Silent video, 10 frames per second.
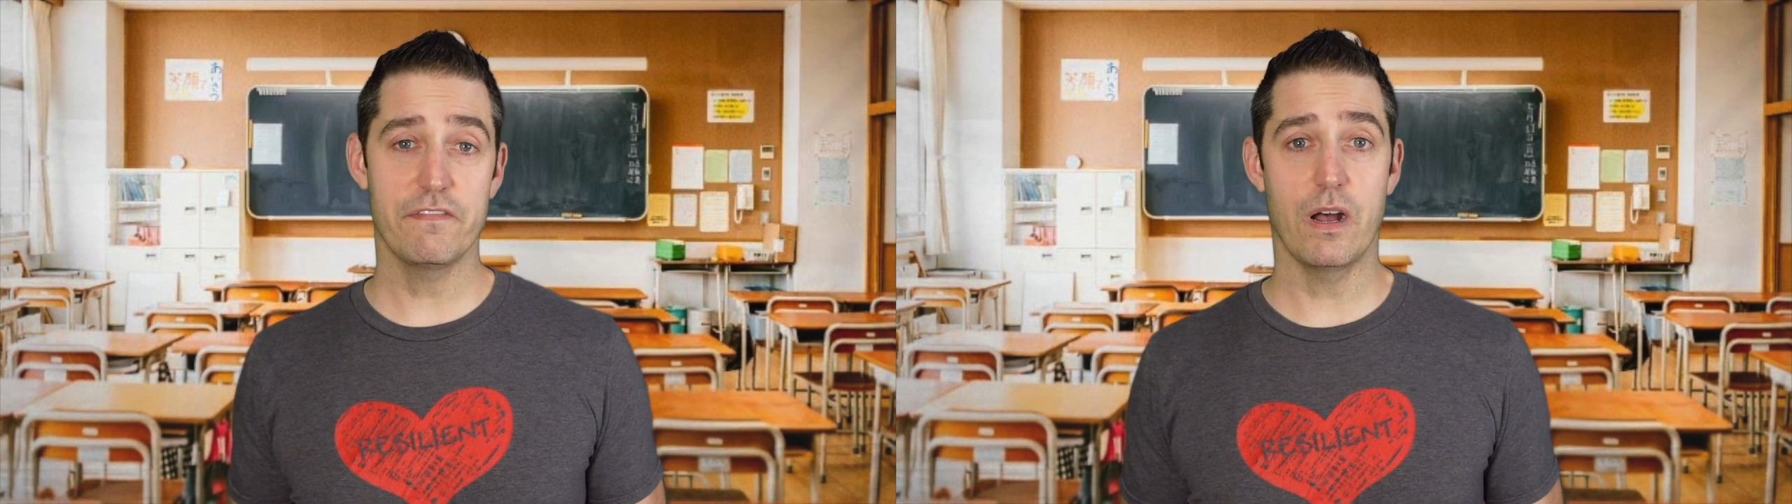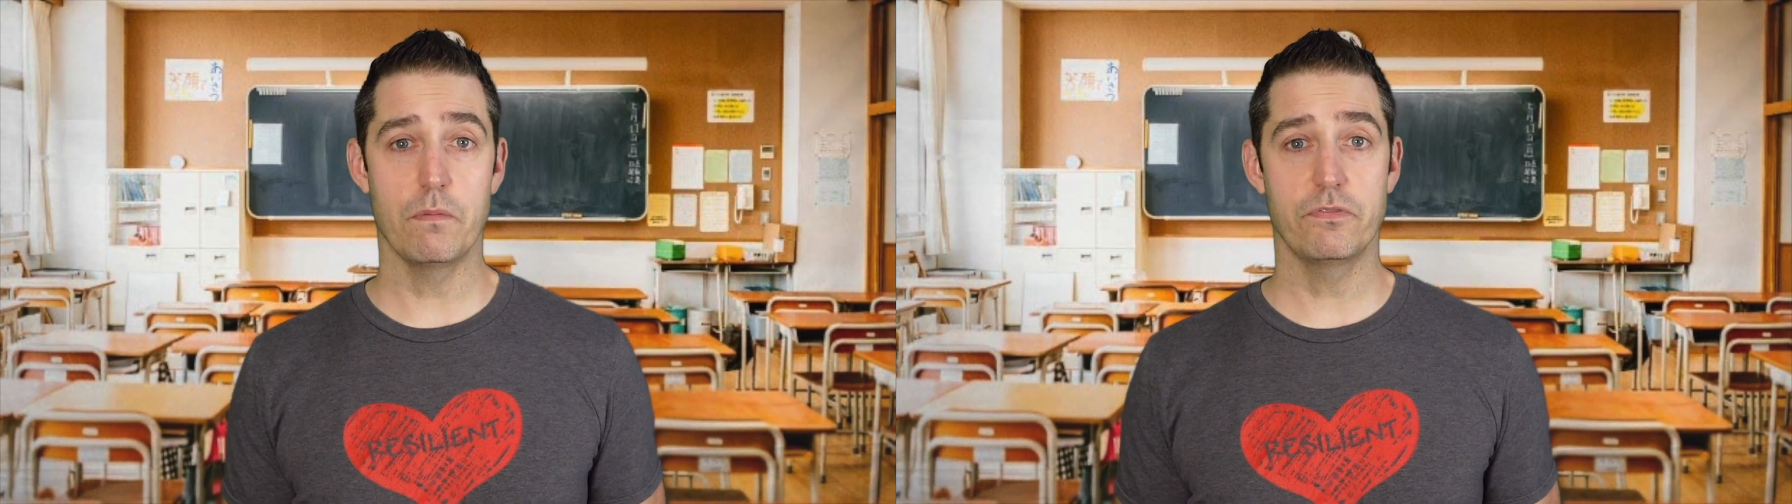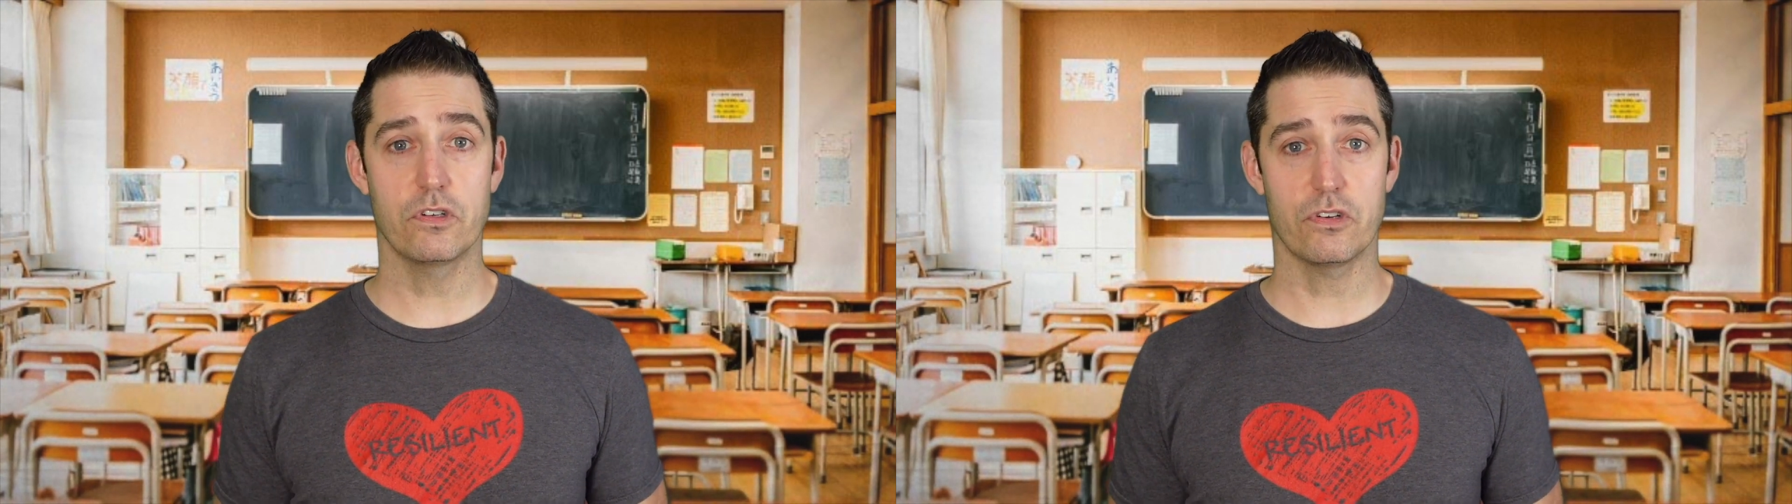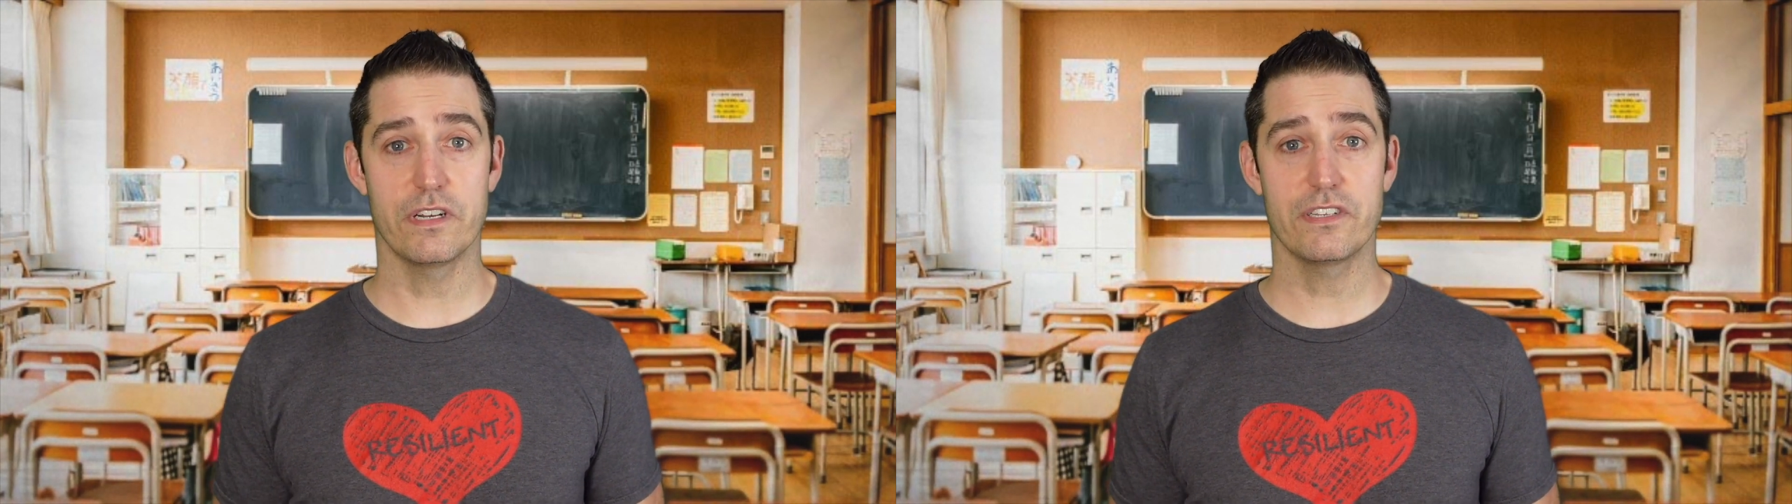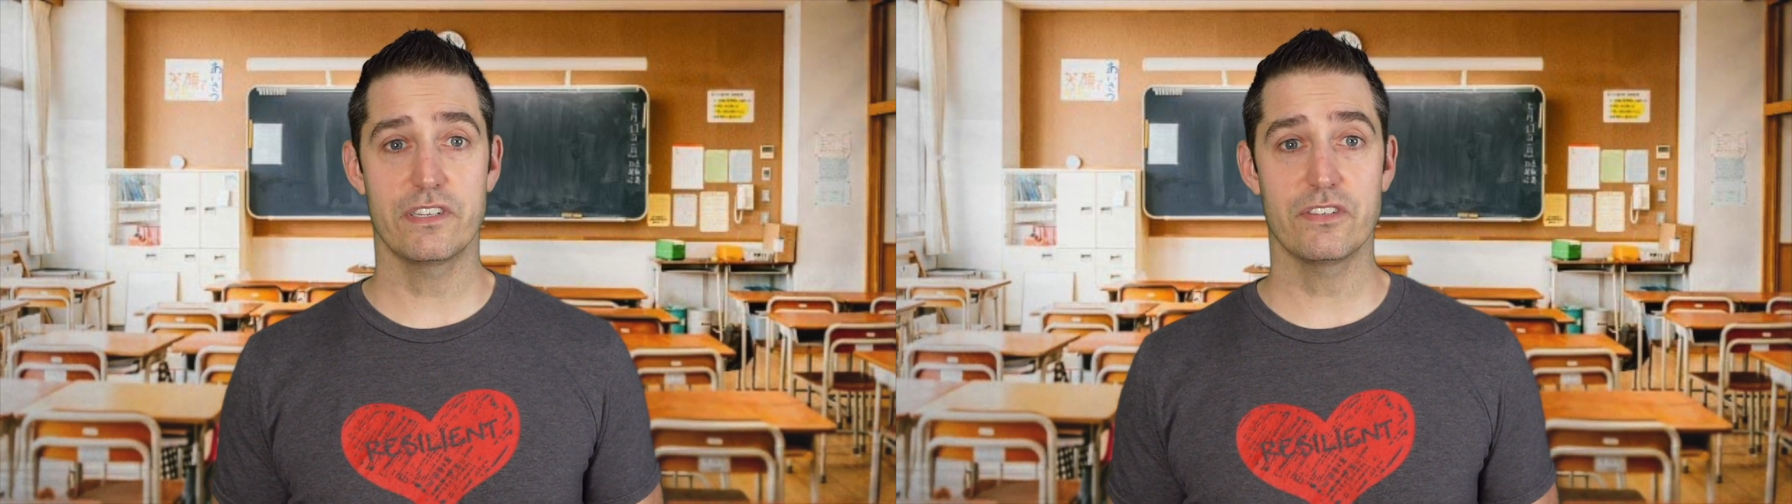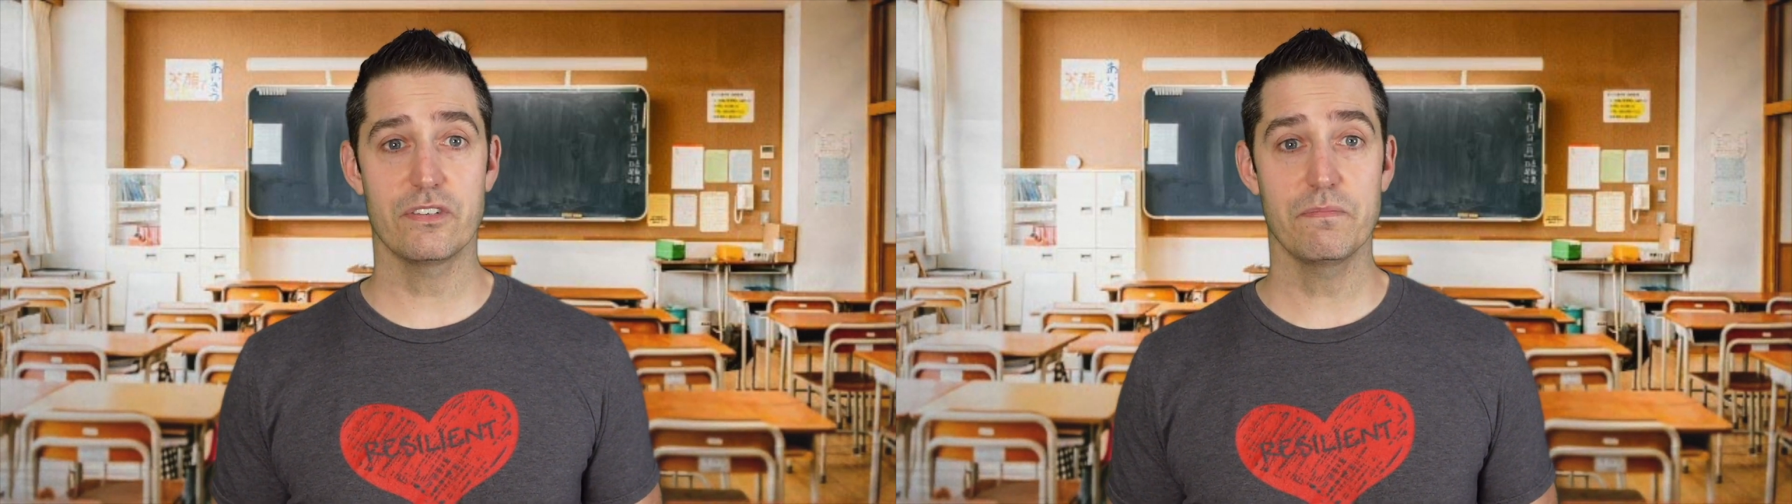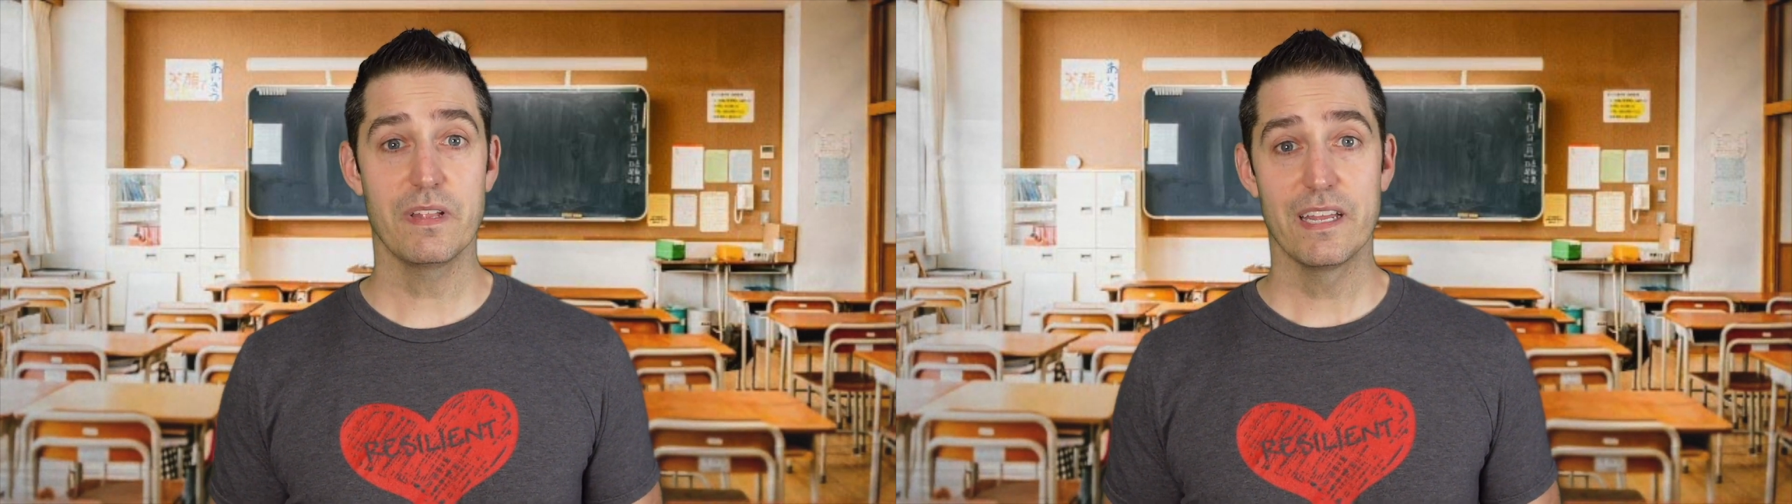helpful criticism,